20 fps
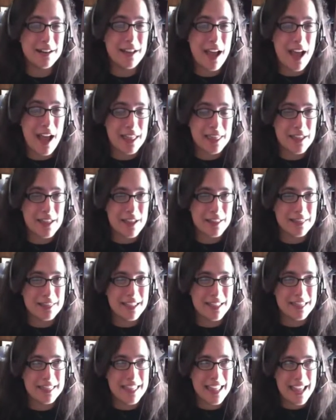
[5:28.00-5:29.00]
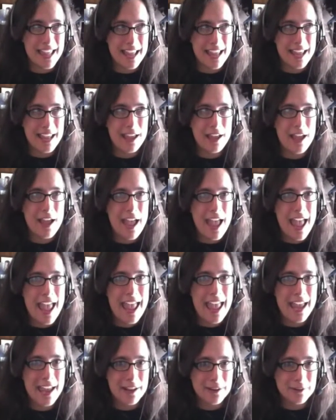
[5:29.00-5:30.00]
I thought that they
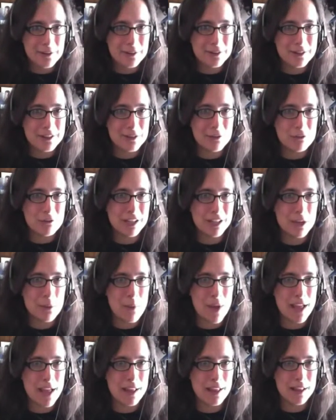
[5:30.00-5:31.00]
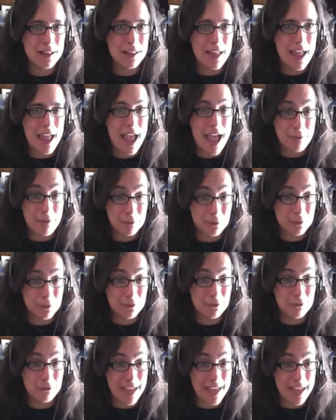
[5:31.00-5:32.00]
handled it really well after
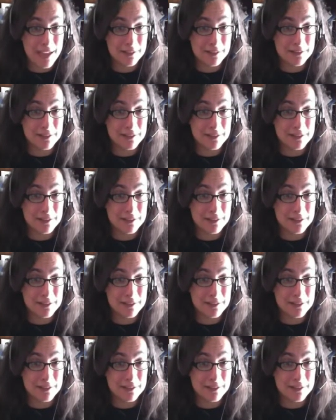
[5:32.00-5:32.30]
the fact.